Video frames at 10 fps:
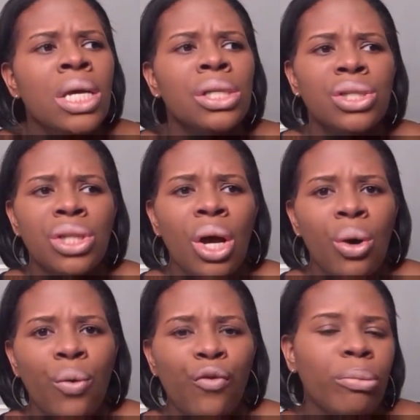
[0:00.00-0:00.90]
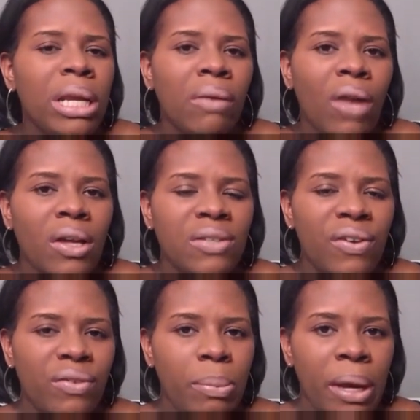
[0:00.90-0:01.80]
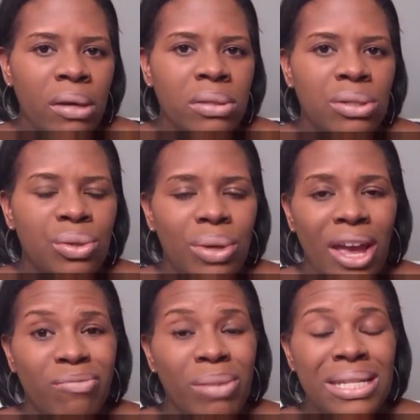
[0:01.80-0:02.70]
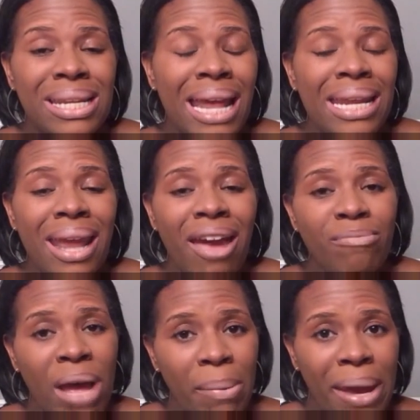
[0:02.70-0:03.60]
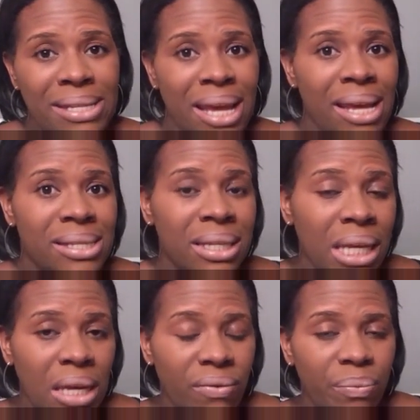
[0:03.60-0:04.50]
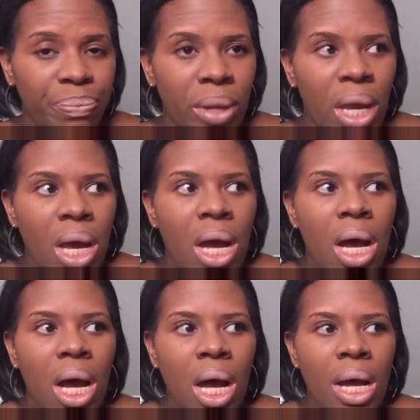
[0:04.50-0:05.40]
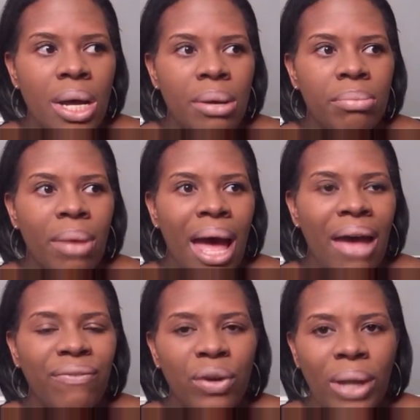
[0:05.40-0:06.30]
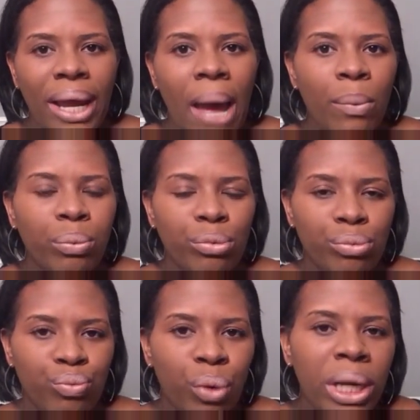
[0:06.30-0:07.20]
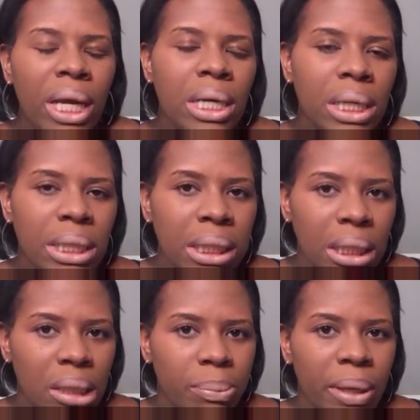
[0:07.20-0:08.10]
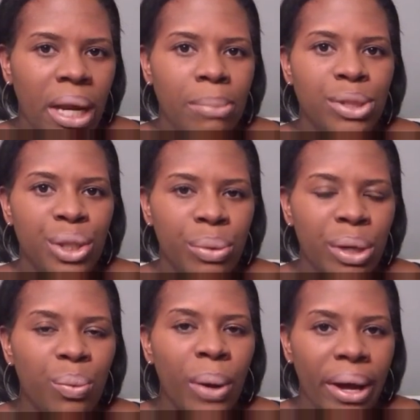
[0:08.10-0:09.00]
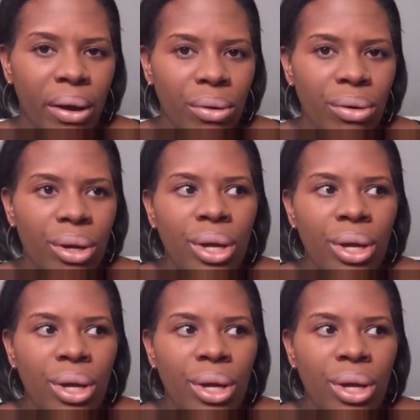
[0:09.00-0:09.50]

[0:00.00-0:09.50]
So for me to have lost 50 pounds in 2.5 months, and I didn't have bypass, I had sleeve. I feel like I'm running a good clip and I'm doing well.